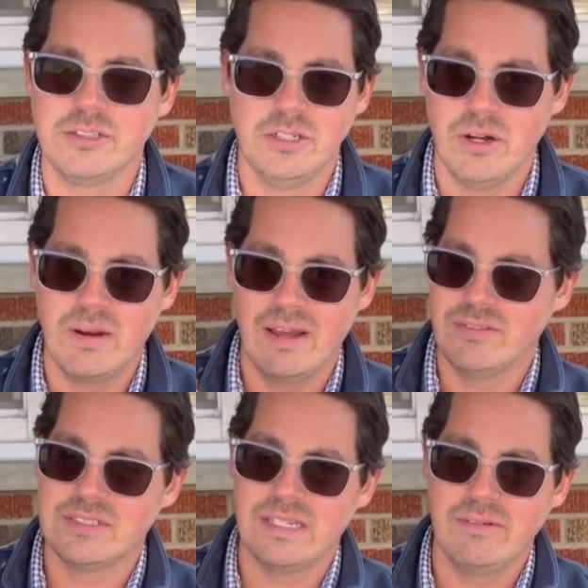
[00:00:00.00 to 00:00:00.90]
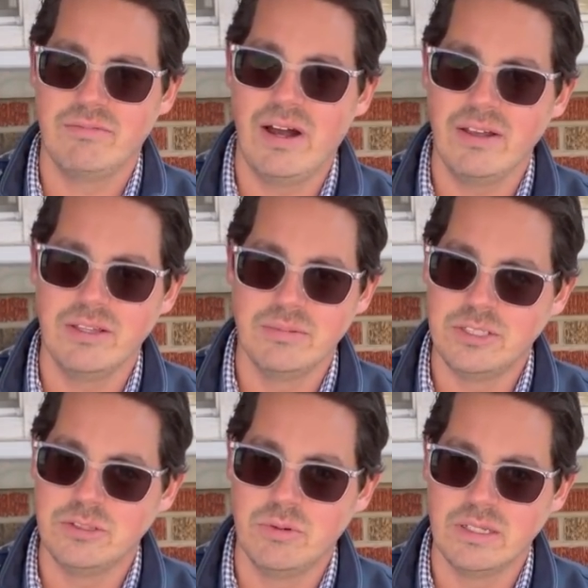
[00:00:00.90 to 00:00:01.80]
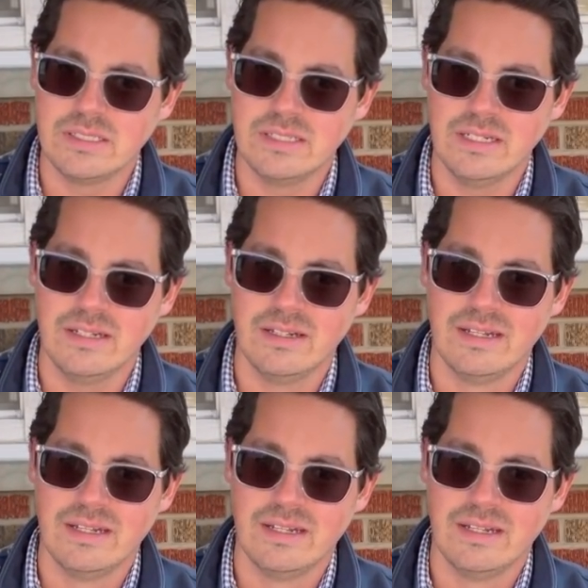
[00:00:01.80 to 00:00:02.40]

so you don't have the same volume that you once did.